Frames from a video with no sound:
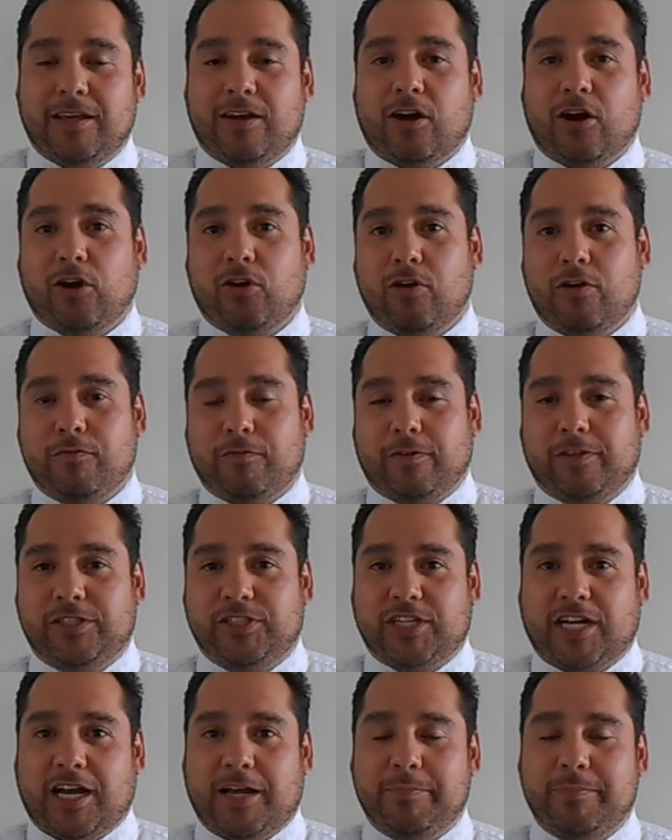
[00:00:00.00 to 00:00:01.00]
are going for the
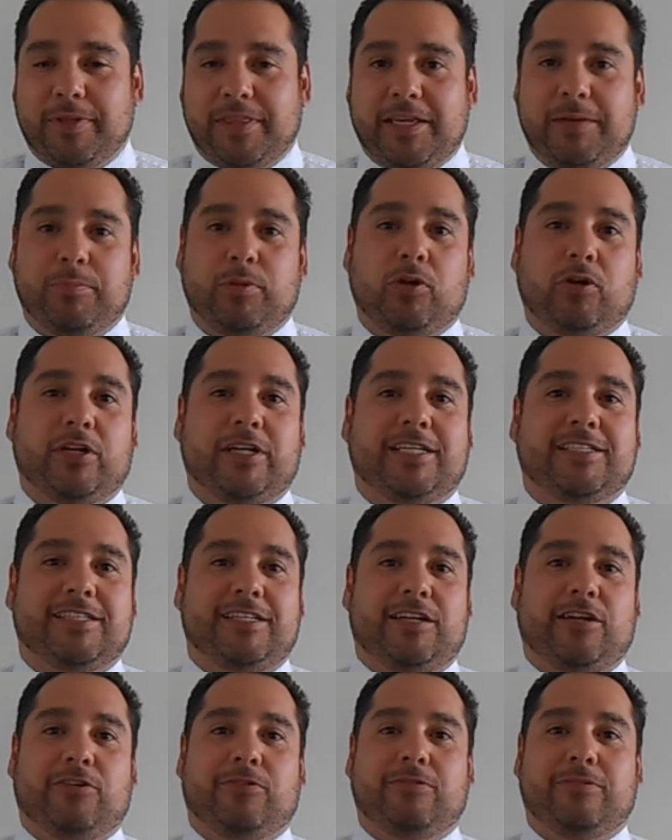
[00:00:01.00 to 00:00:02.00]
job, but the employer
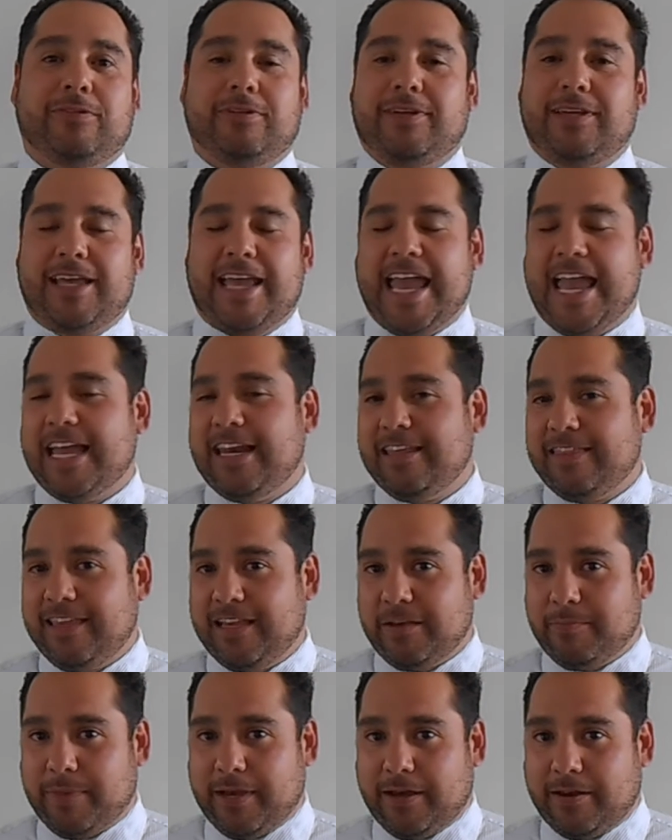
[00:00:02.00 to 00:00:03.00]
doesn't know
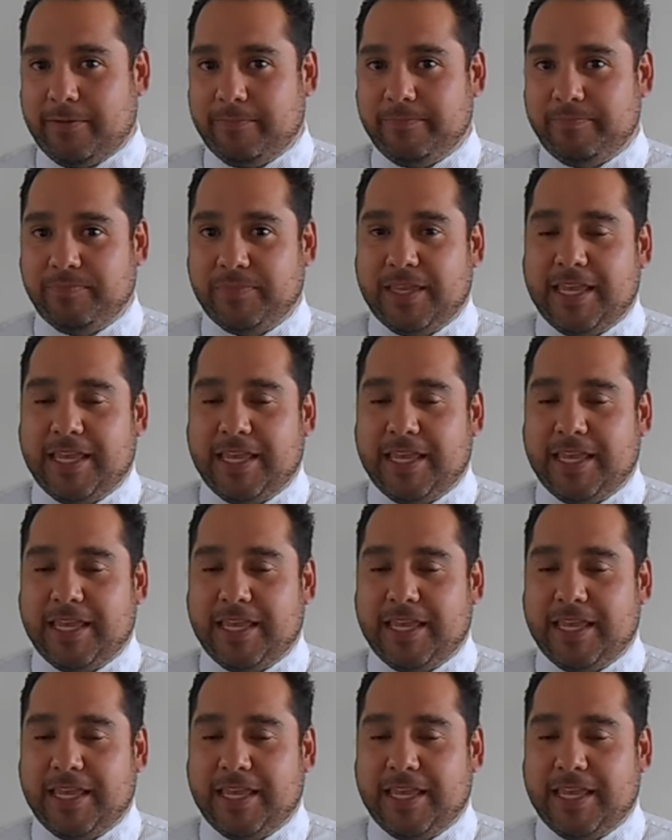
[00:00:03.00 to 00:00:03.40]
anything about them.